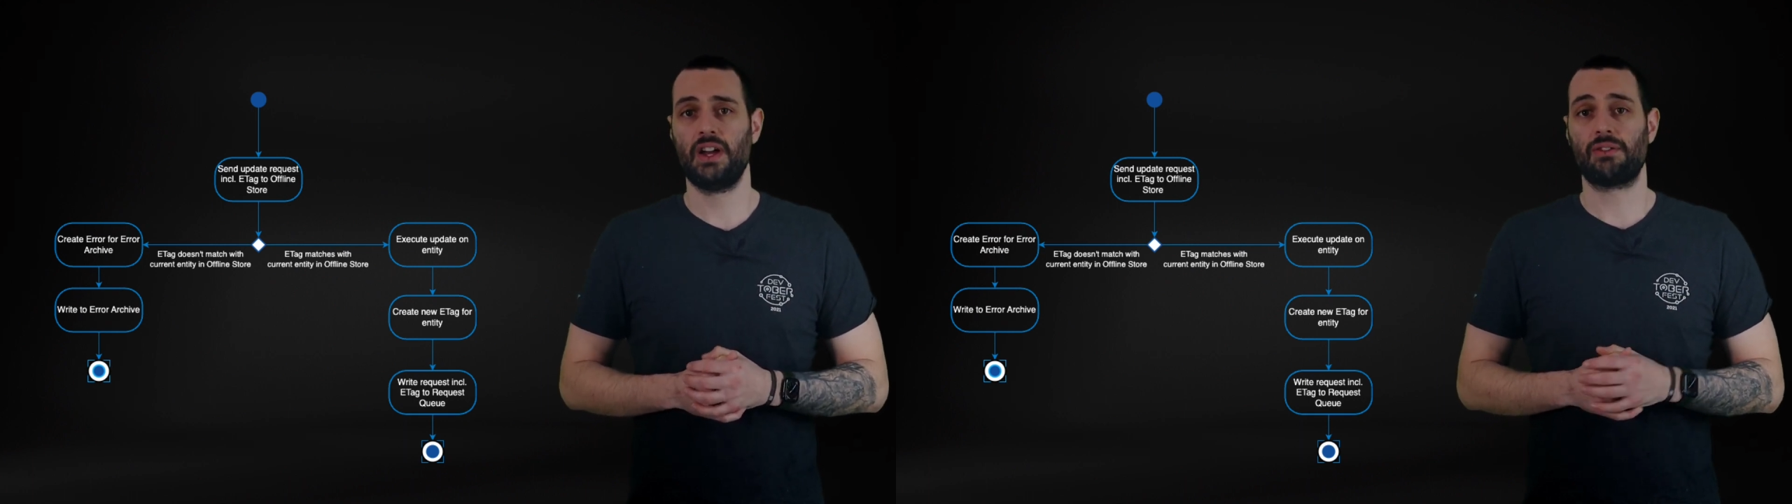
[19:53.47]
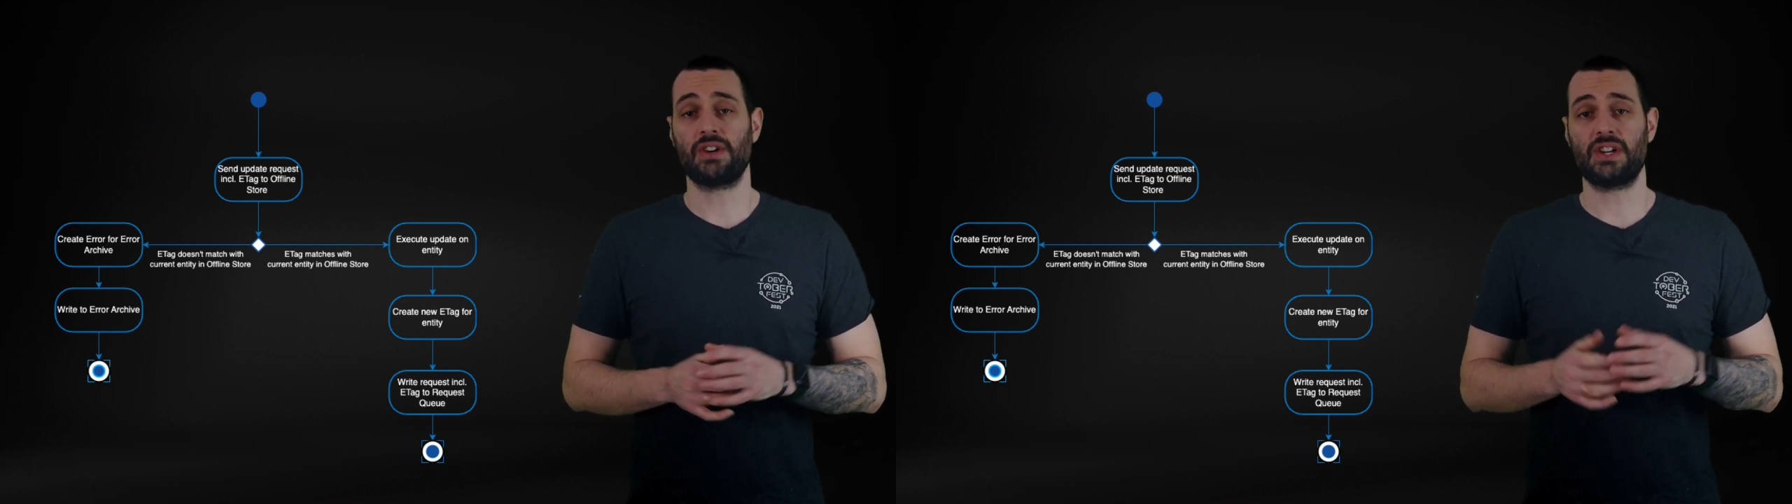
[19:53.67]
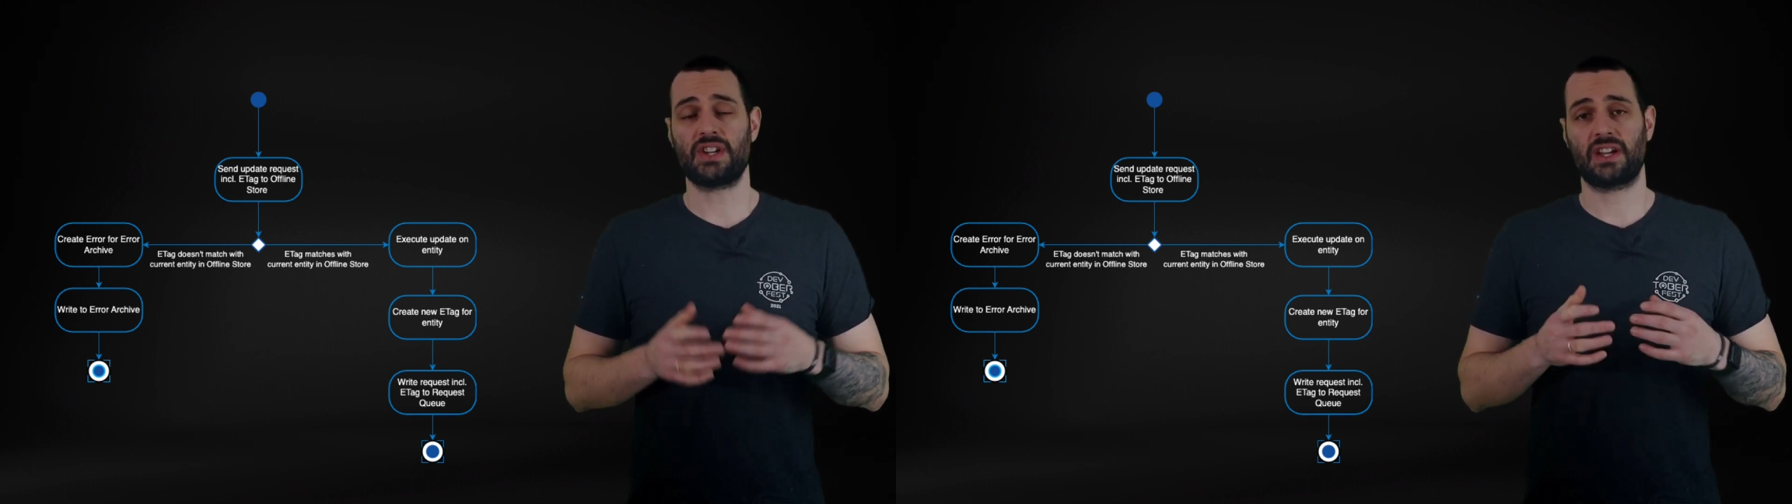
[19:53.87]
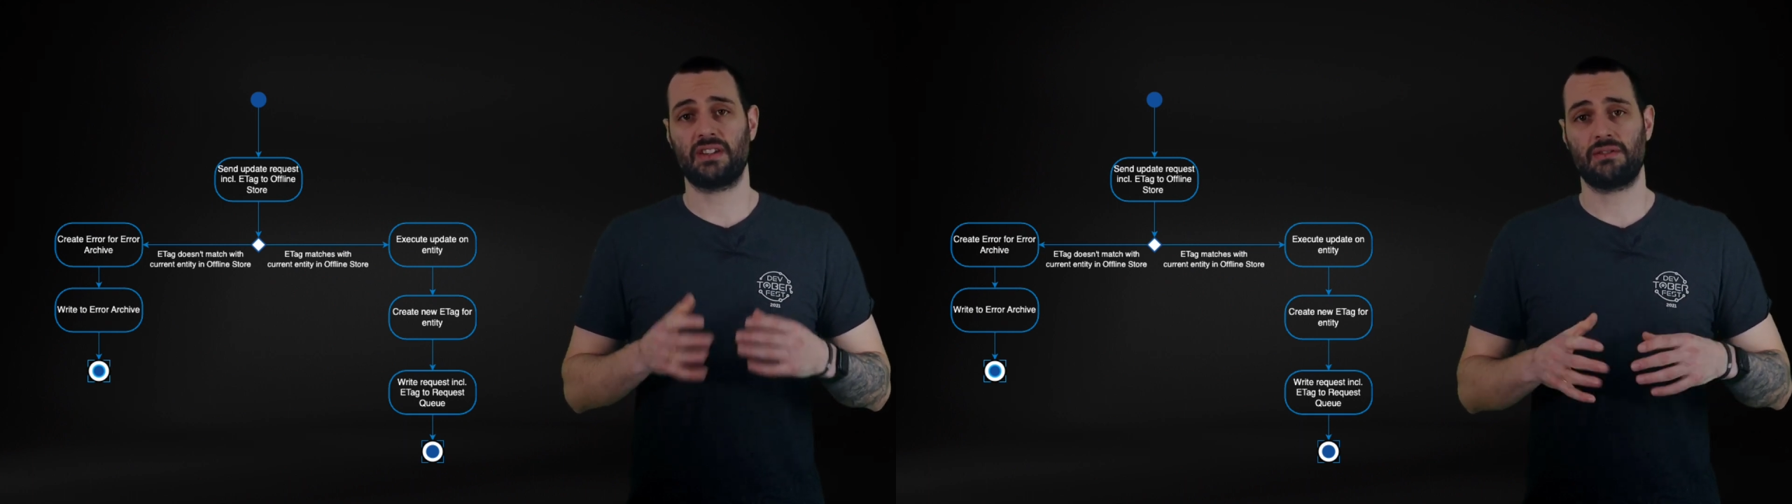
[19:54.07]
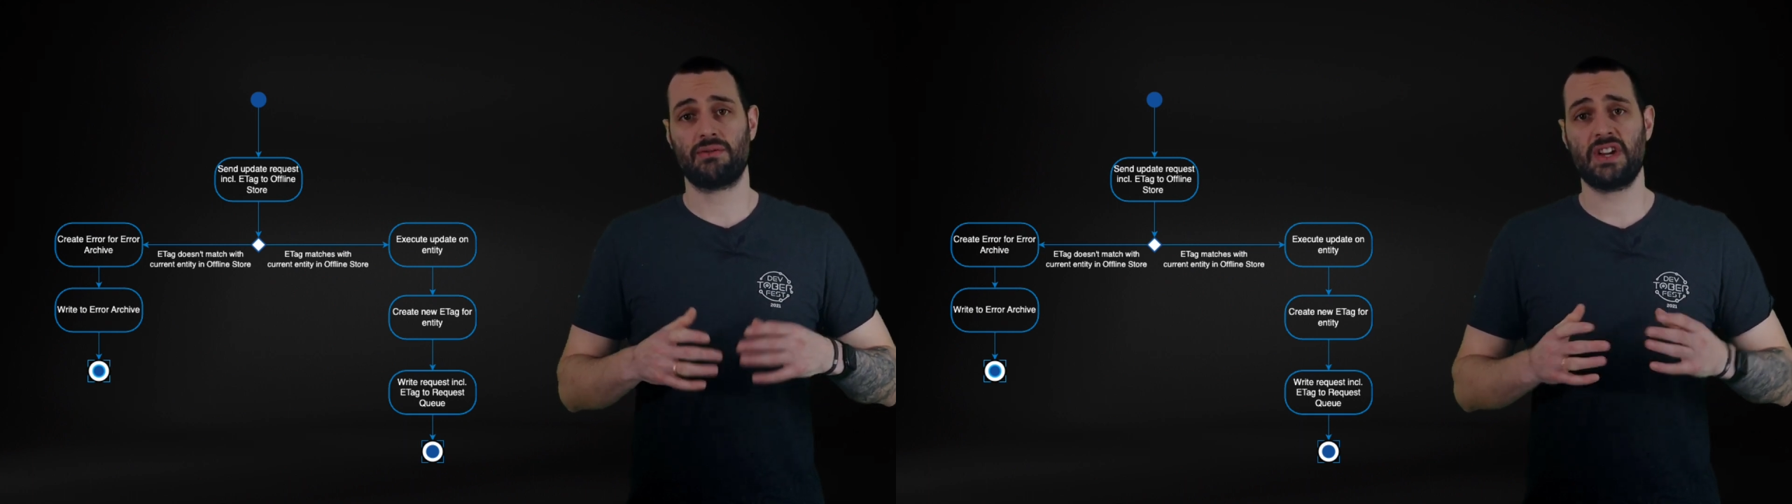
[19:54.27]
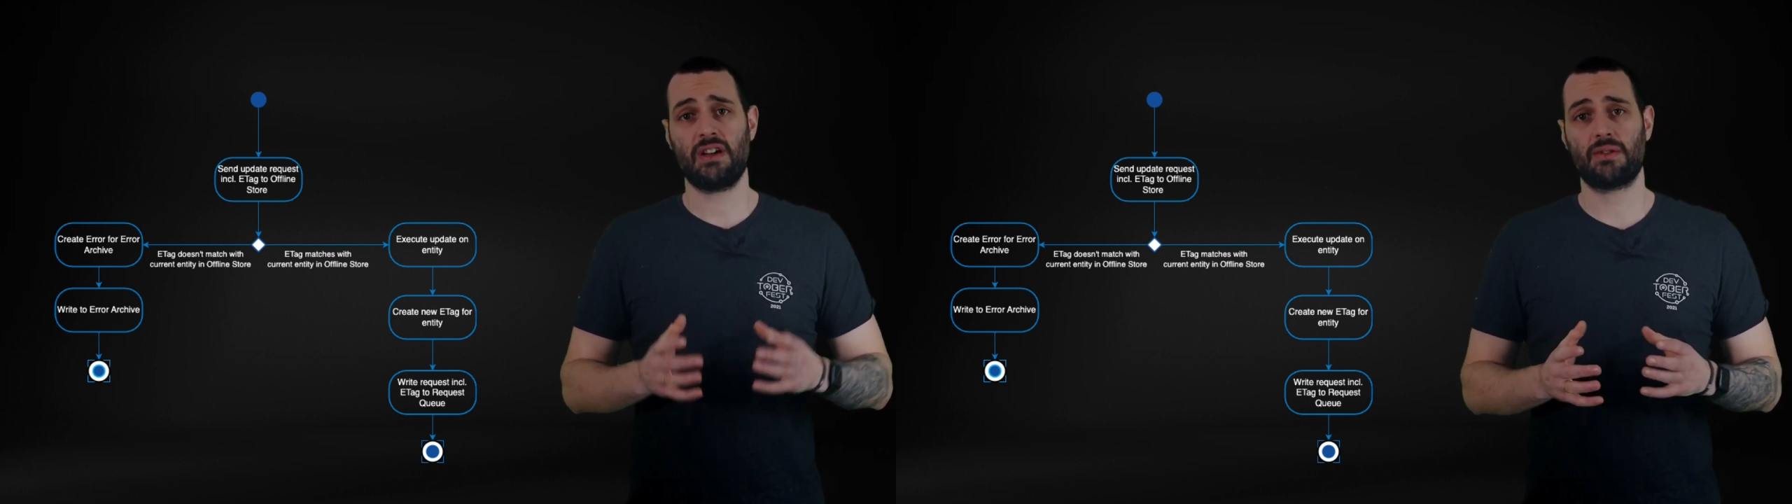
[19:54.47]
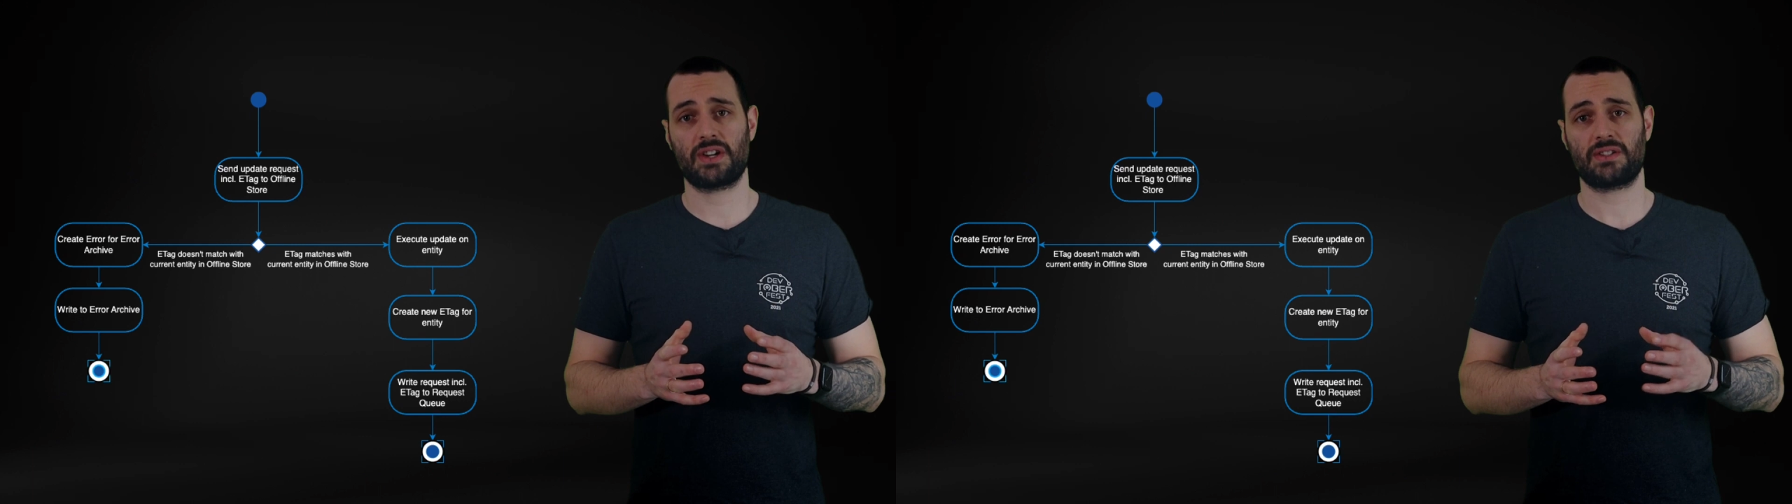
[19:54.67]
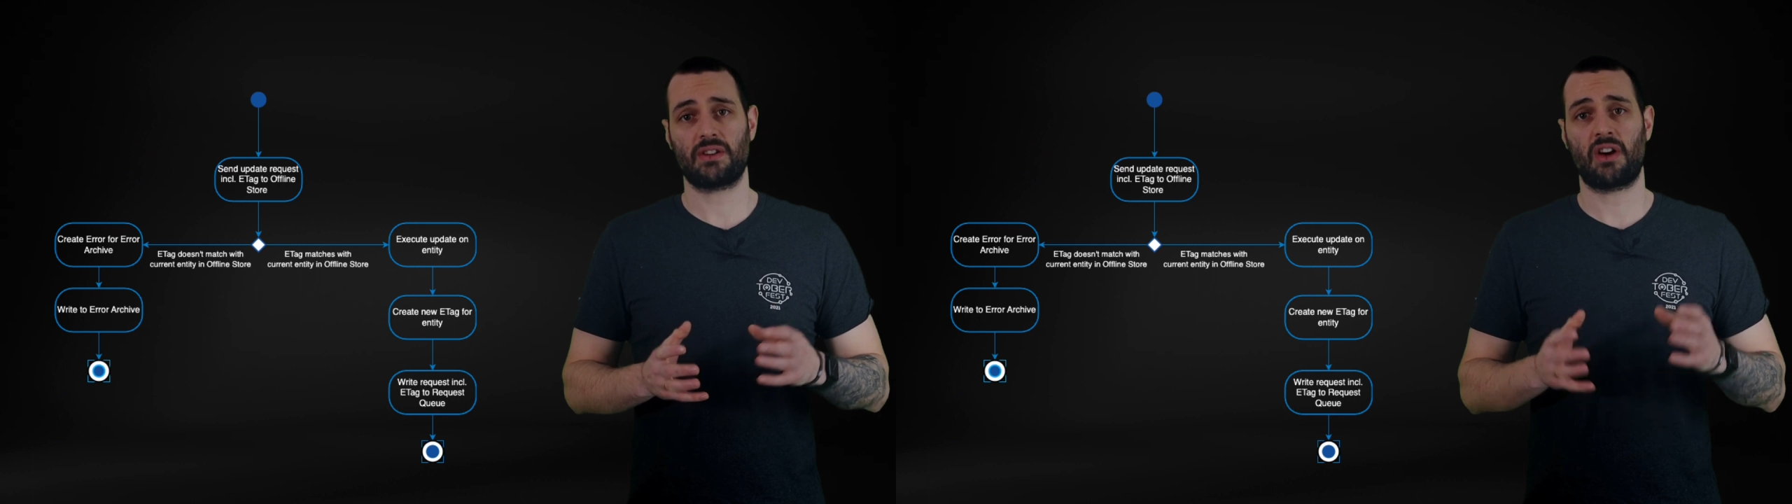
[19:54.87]
Rejected
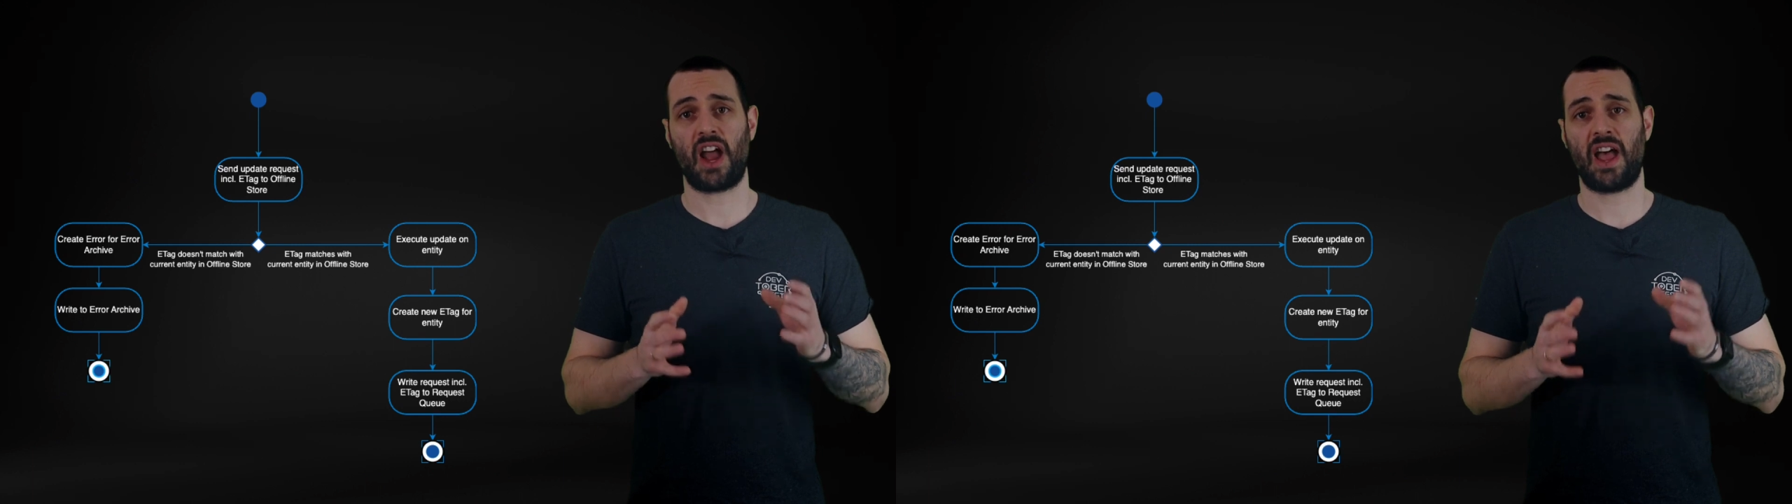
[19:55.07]
requests are